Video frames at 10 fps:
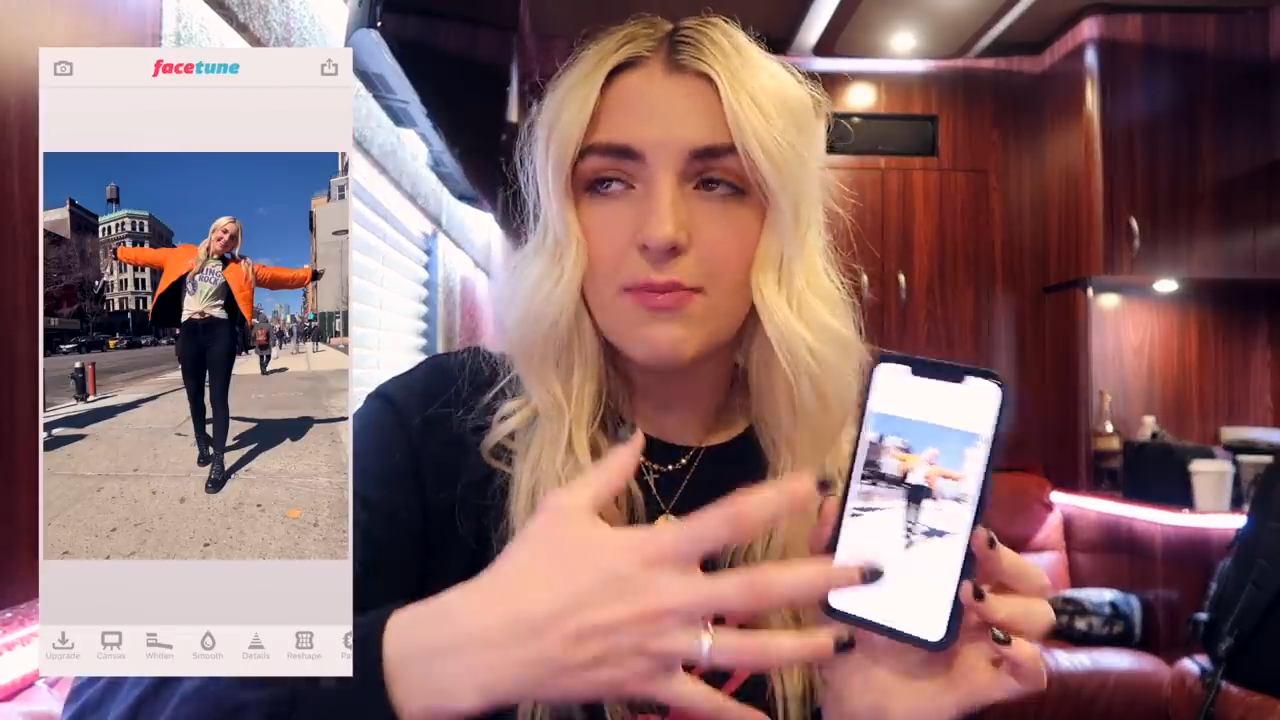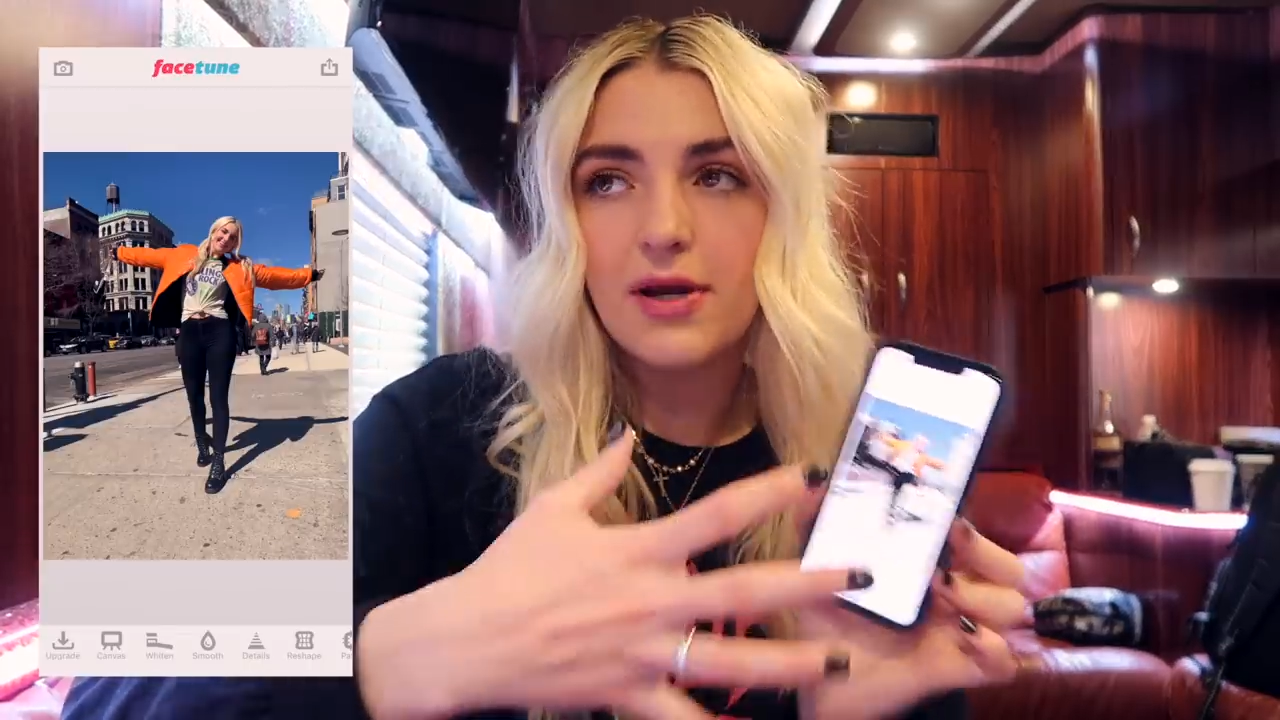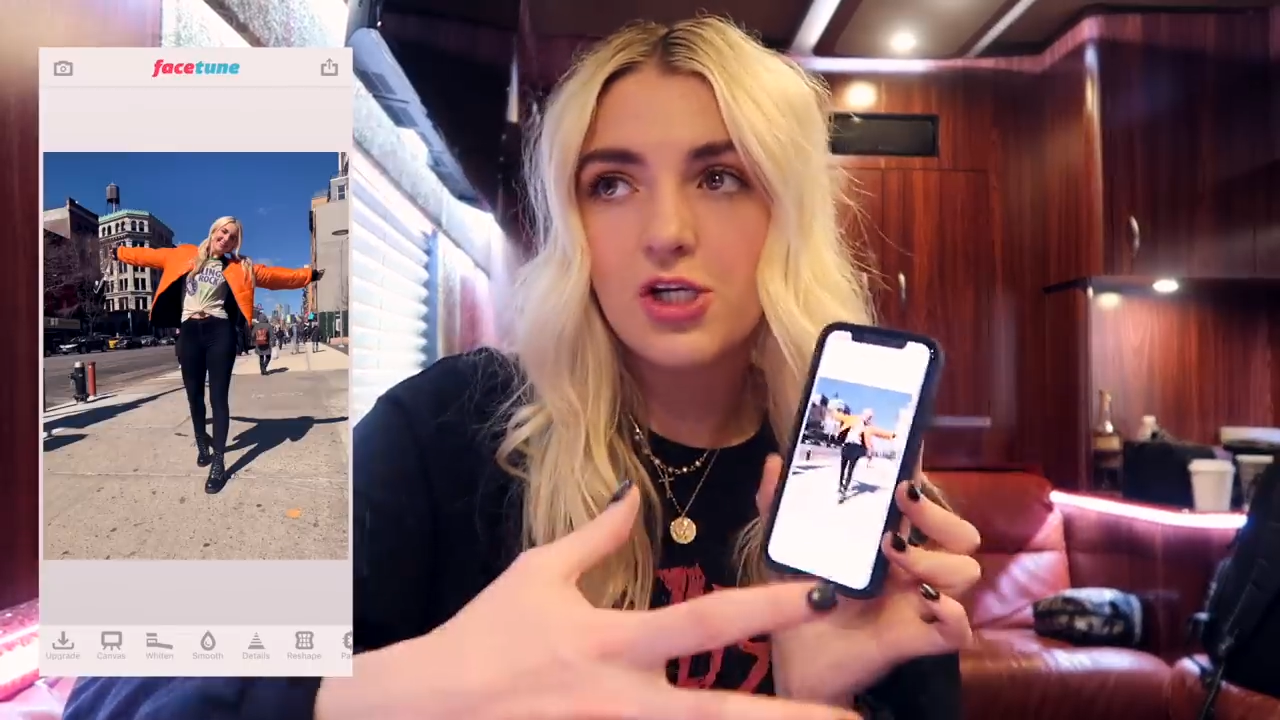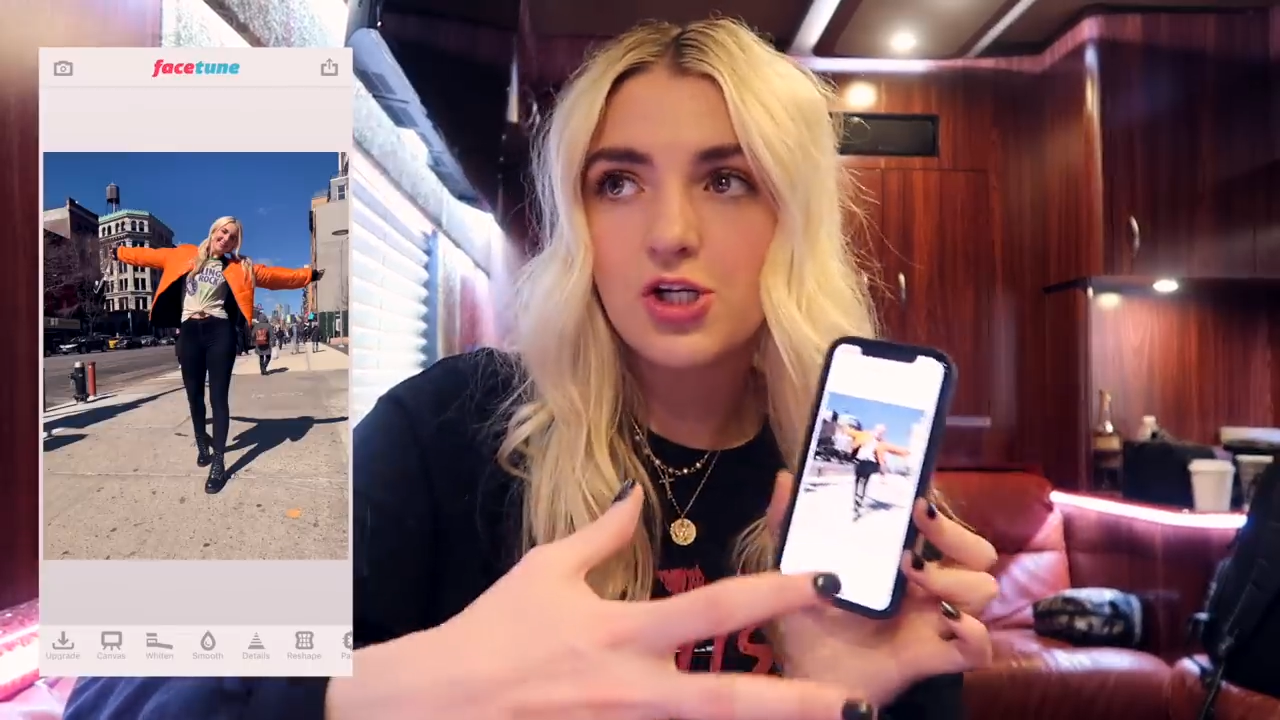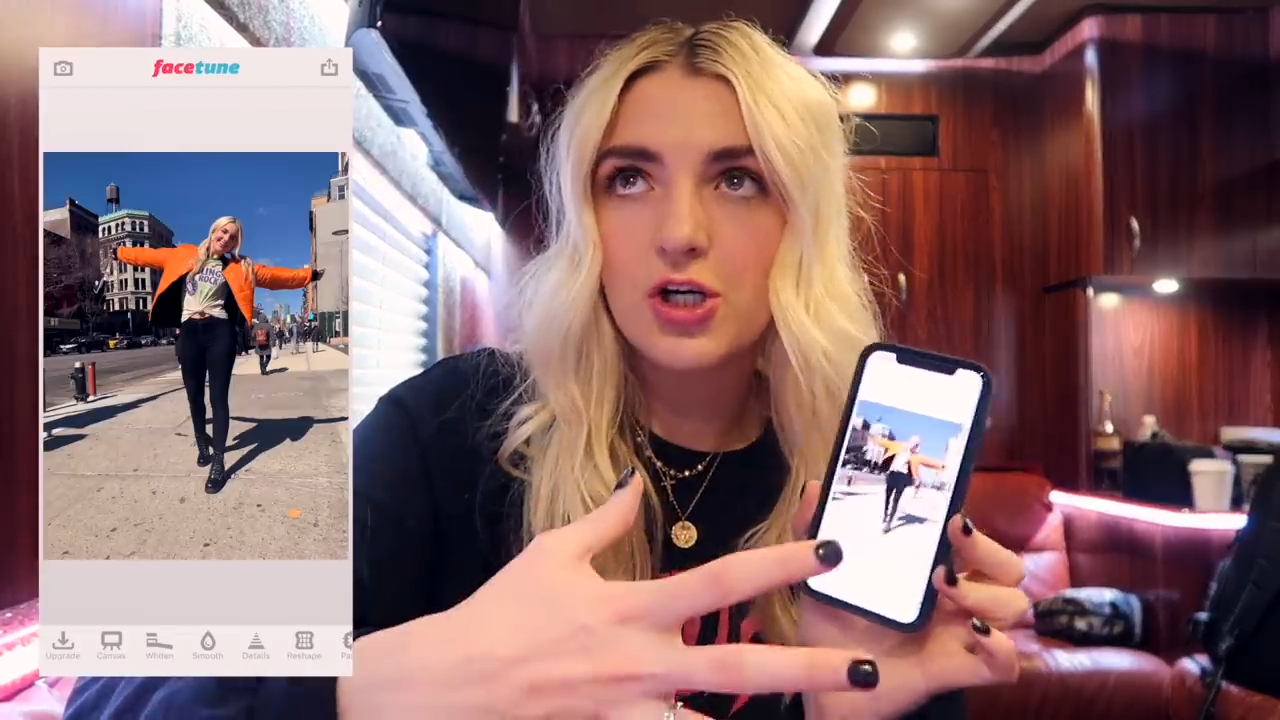
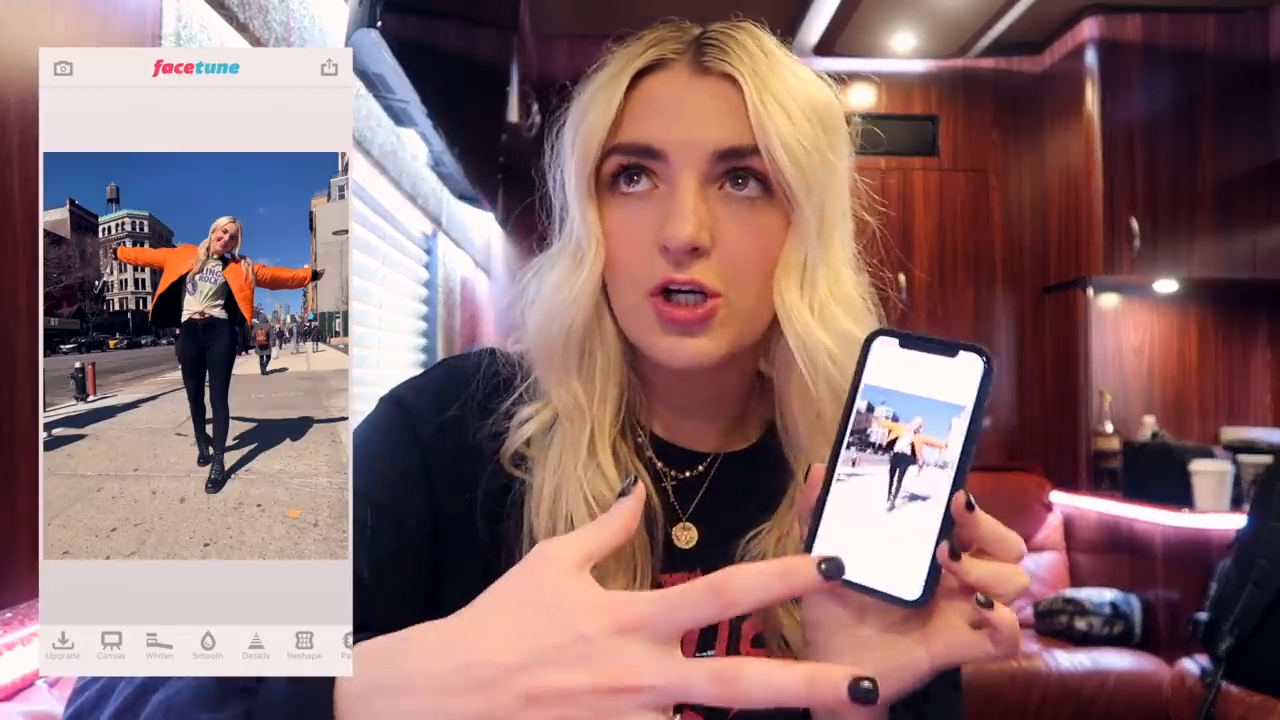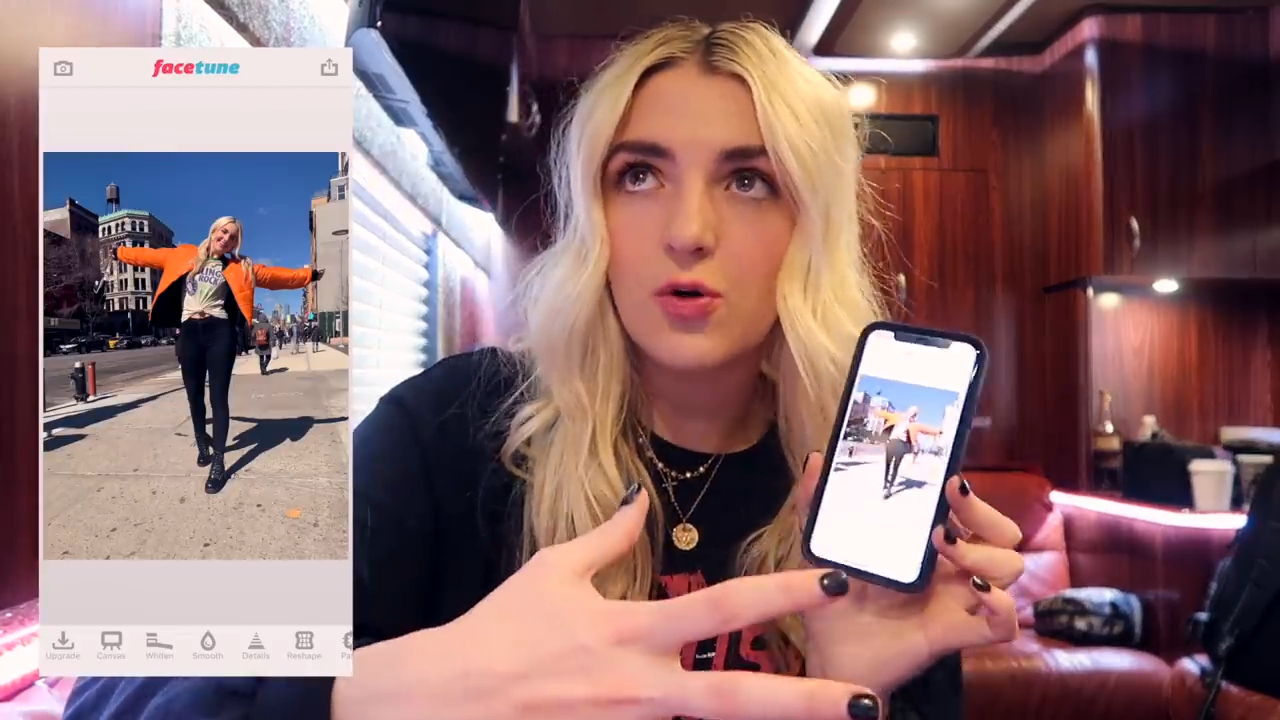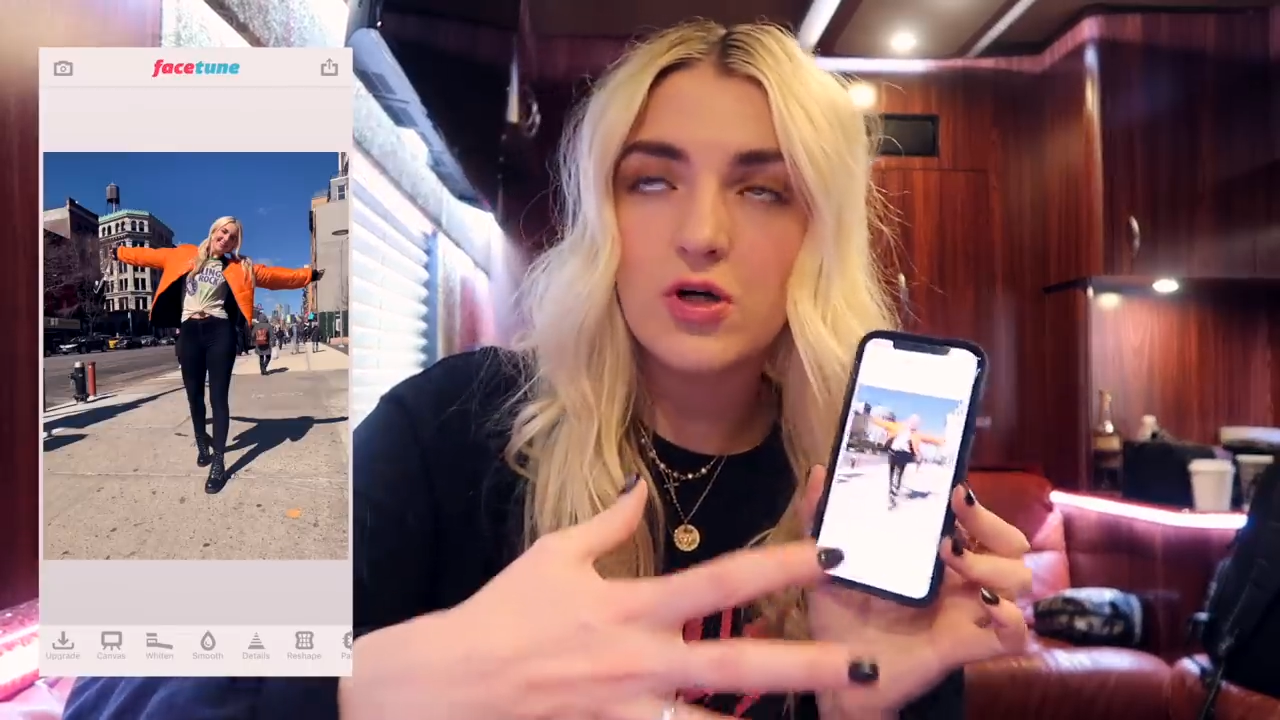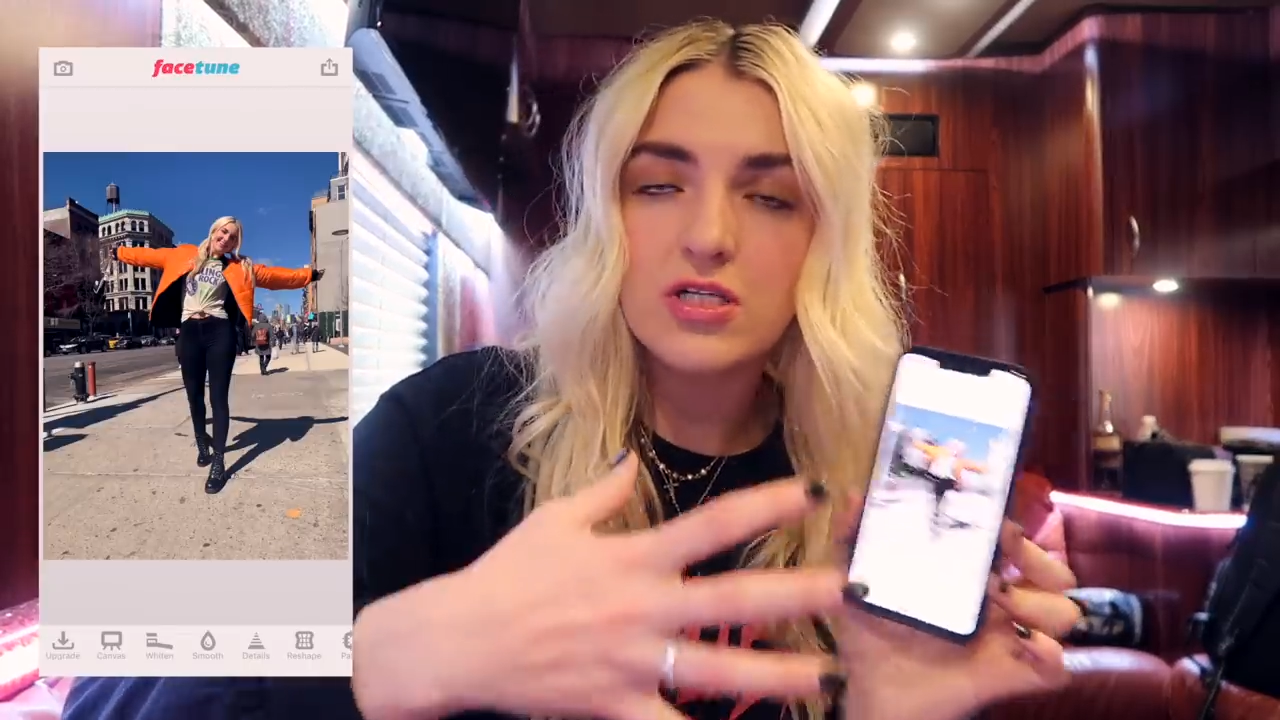picture or